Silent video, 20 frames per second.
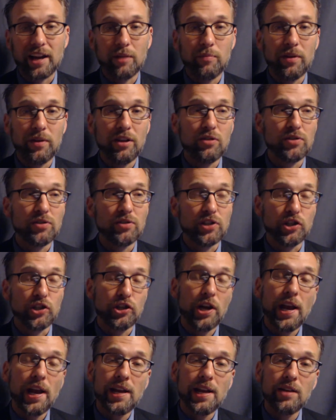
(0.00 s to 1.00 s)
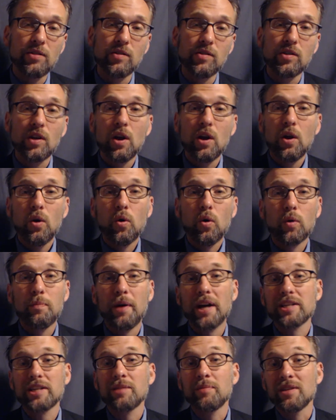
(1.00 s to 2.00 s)
and that could be using chains or
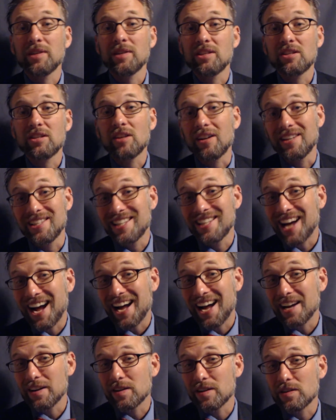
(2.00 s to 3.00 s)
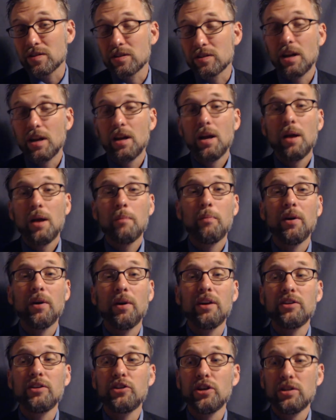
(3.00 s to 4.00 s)
possibly studded tires.
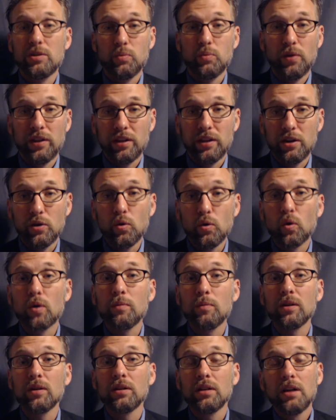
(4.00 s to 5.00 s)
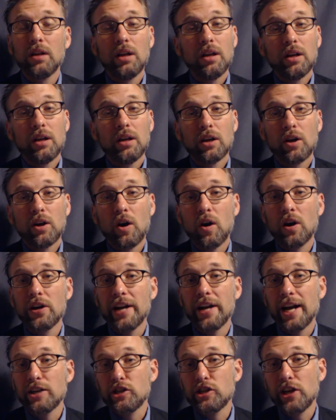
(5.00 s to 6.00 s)
But just with a normal
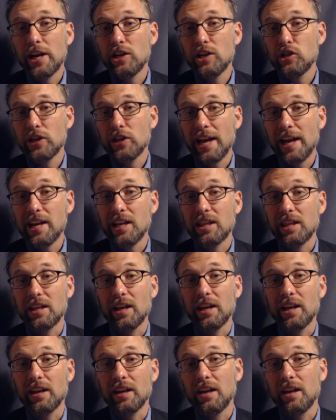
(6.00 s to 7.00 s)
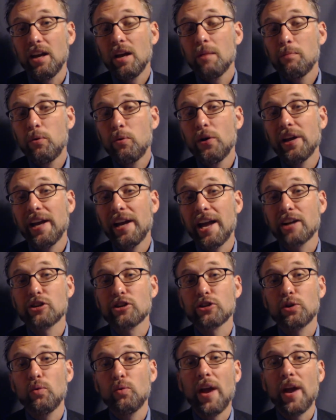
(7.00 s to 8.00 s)
car not changing anything, putting
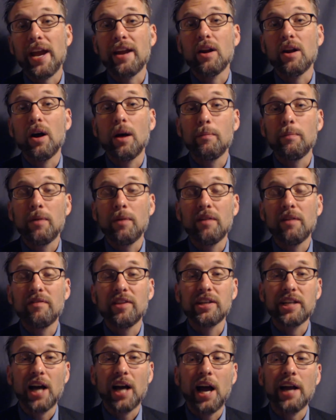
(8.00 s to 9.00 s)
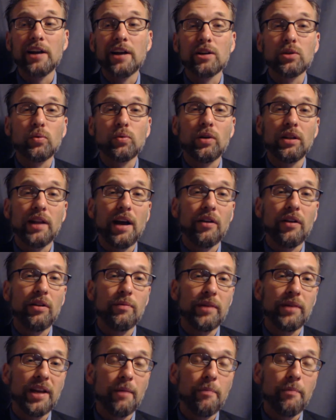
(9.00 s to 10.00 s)
extra weight above the tires would allow
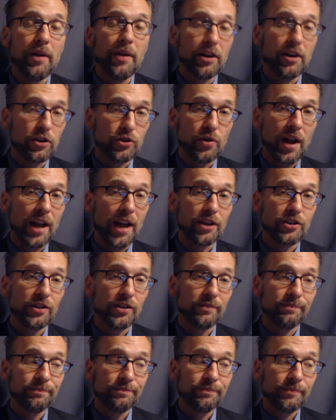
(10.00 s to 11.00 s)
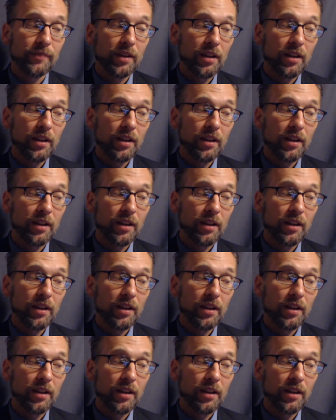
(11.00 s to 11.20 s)
them to get better traction.